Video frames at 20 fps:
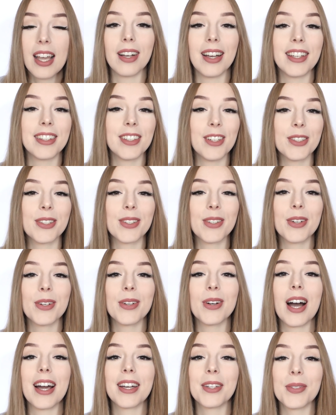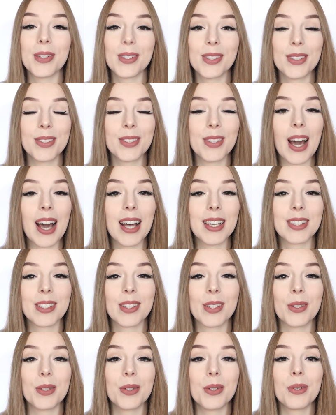And also I wanted to ask
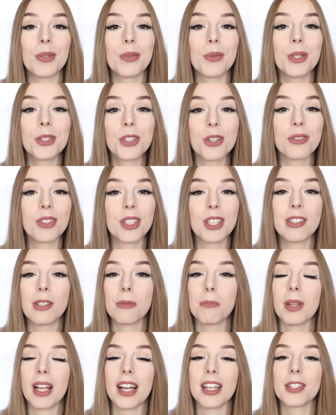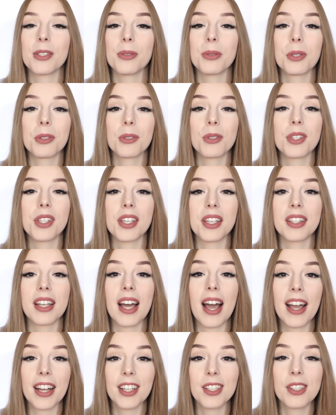you which of these supplies you want to see in
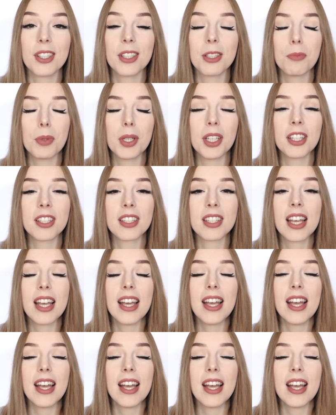action, because